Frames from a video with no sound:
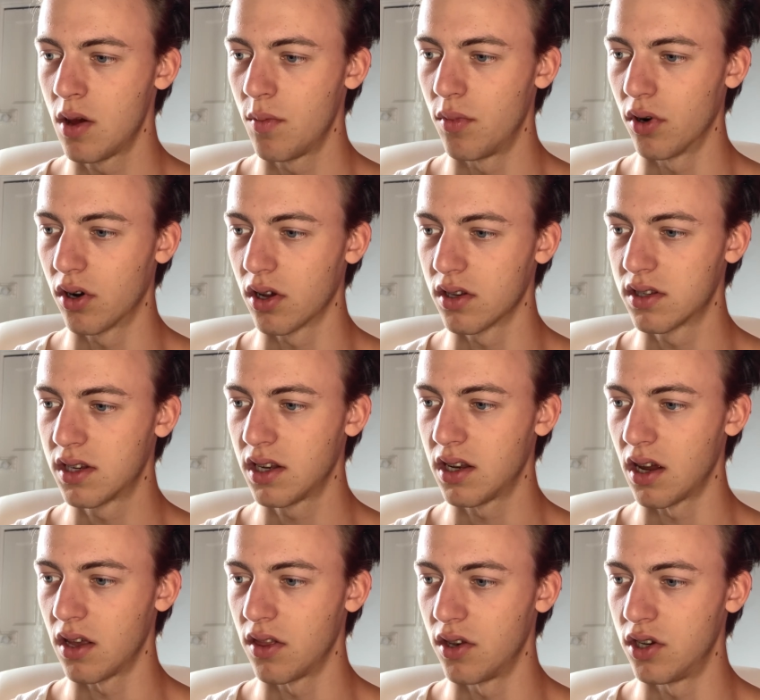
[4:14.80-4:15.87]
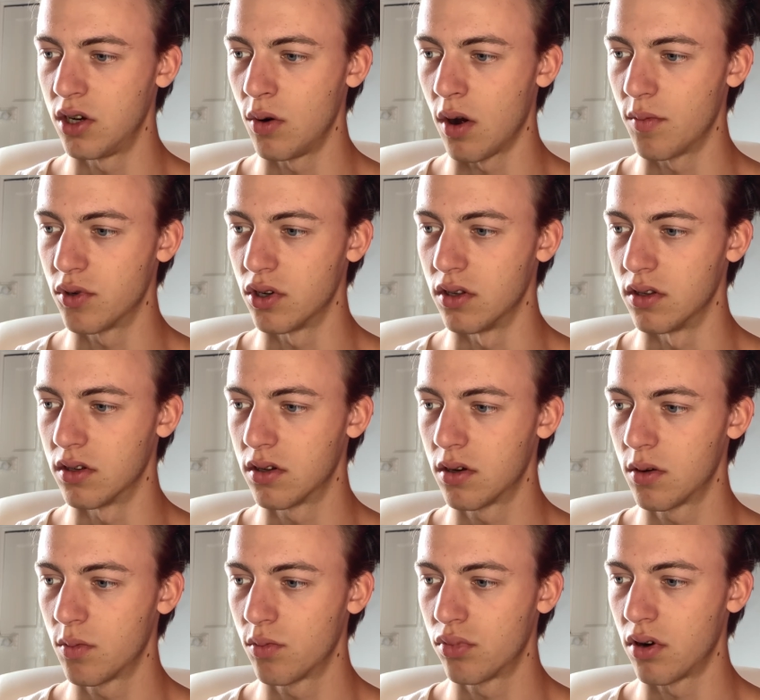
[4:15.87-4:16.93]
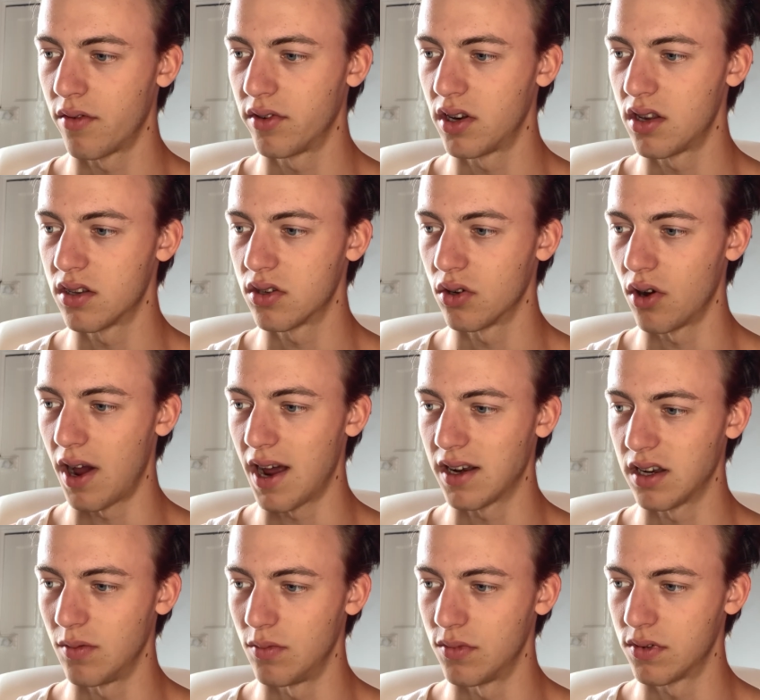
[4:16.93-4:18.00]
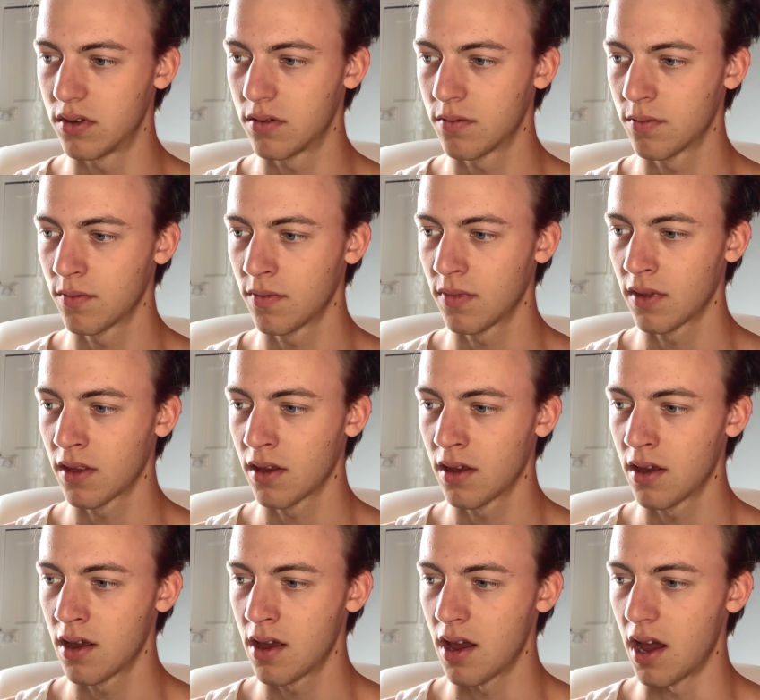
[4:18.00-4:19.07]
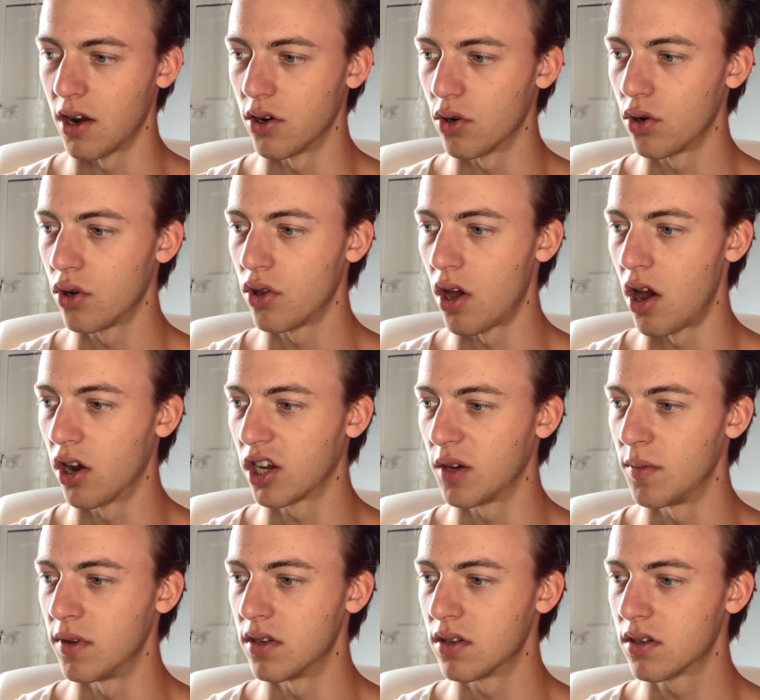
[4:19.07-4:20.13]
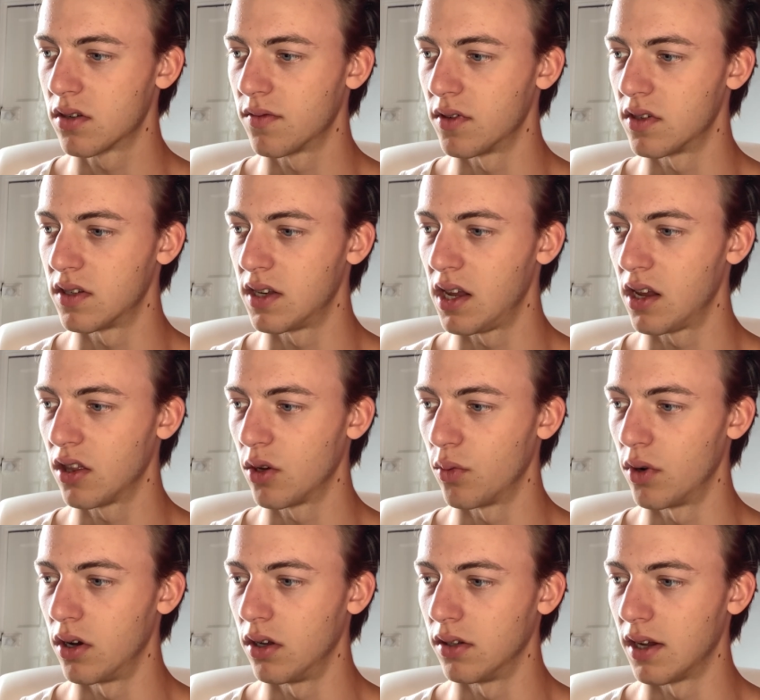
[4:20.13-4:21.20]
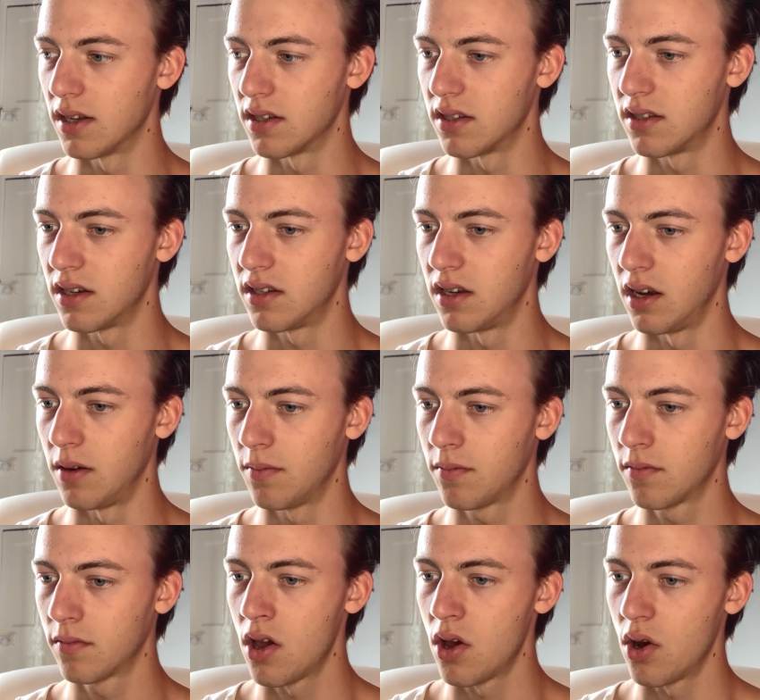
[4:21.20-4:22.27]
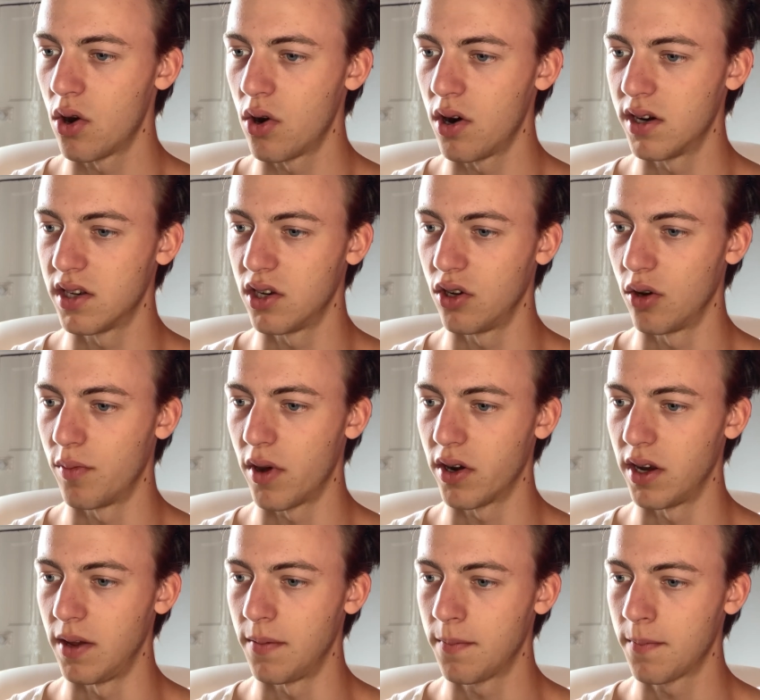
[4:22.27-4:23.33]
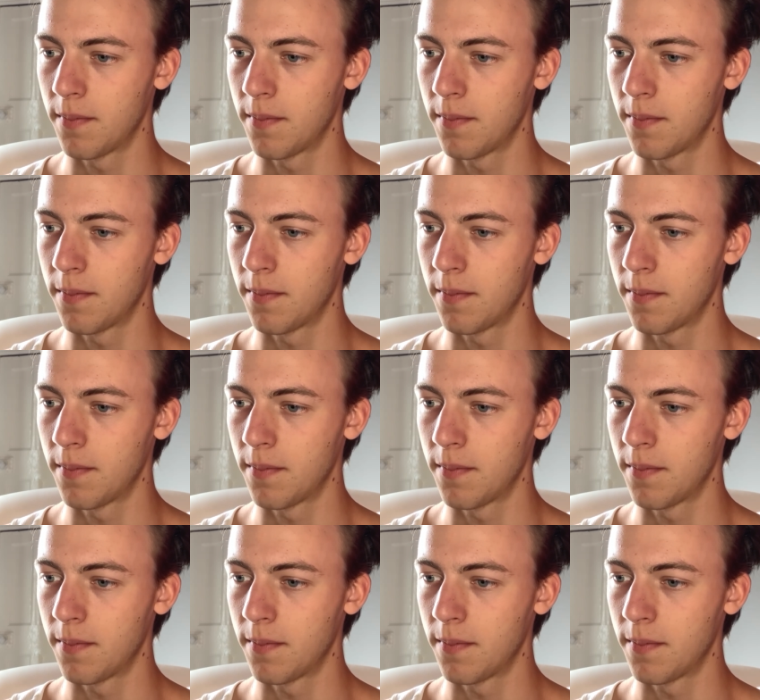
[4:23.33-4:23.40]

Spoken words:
But consider the two options, providence or atoms, and all the arguments for seeing the world as a city. Or is it your body?